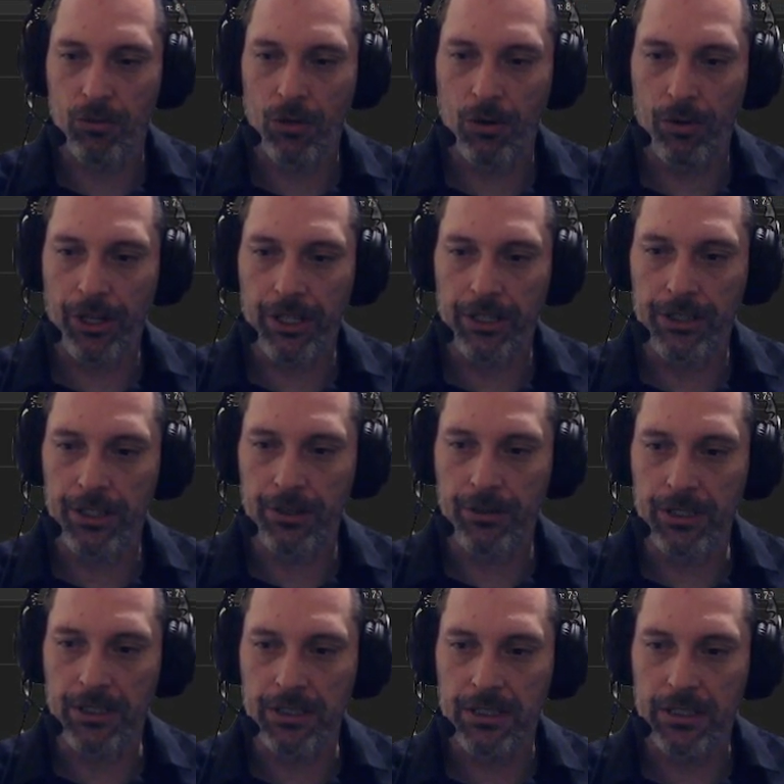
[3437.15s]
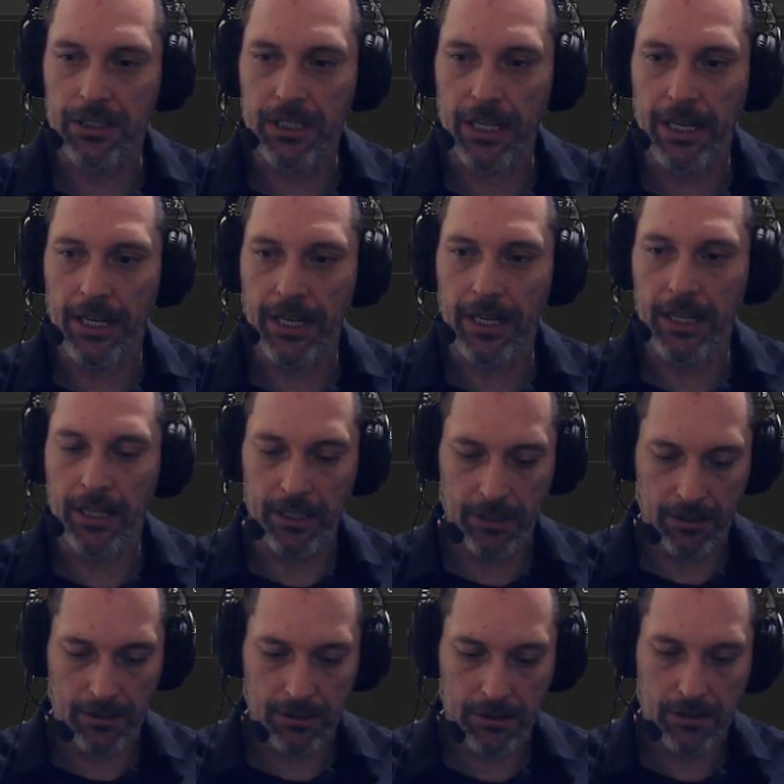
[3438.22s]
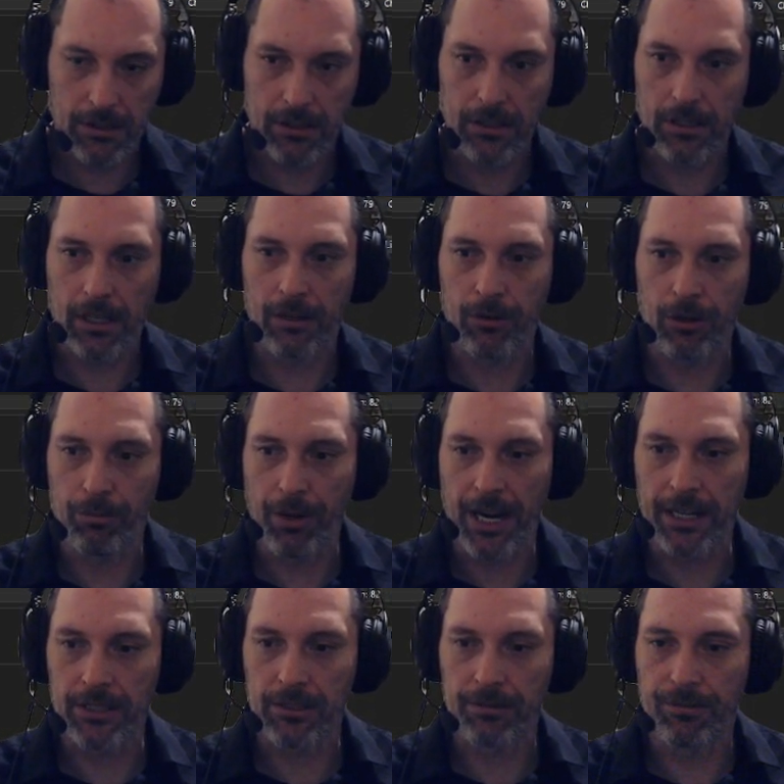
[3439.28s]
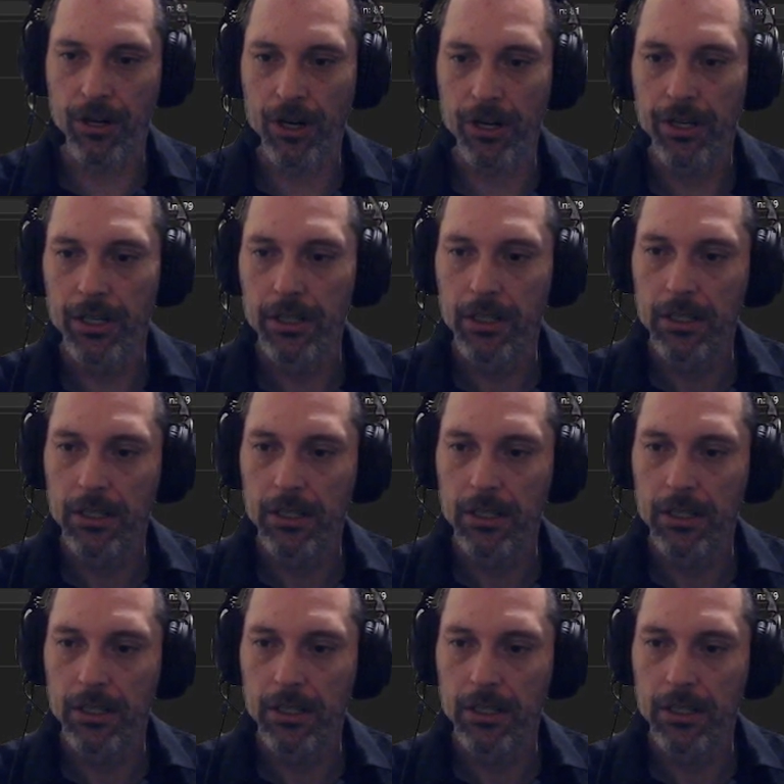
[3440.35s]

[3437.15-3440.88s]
What we're gonna do instead, I went back too far.